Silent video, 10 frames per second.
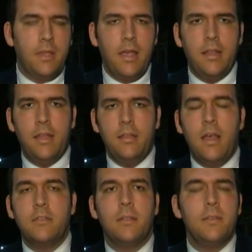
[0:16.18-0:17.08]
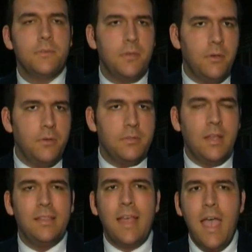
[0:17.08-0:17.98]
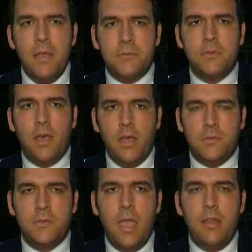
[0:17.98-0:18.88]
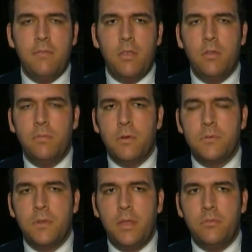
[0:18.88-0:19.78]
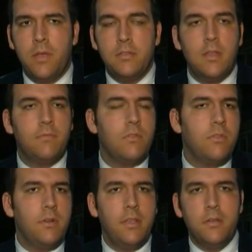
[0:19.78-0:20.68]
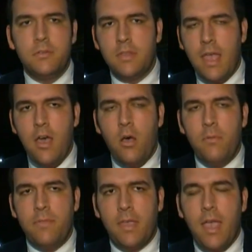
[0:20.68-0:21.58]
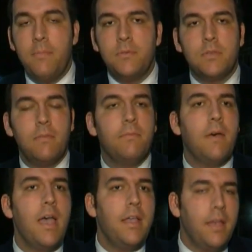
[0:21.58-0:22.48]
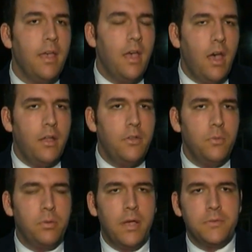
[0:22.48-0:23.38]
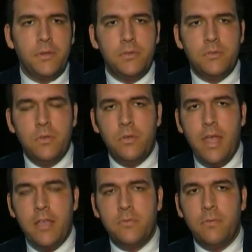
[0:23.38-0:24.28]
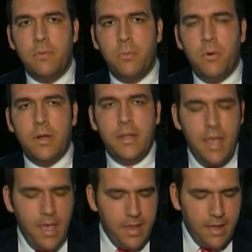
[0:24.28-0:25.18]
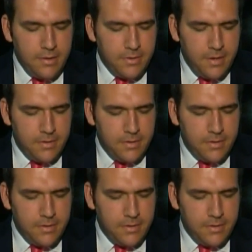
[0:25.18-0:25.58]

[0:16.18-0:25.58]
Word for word: Diana Natalicio's last uh, State of the University address after 30 years at the helm if the campus can find a new president soon. As we reported, Dr.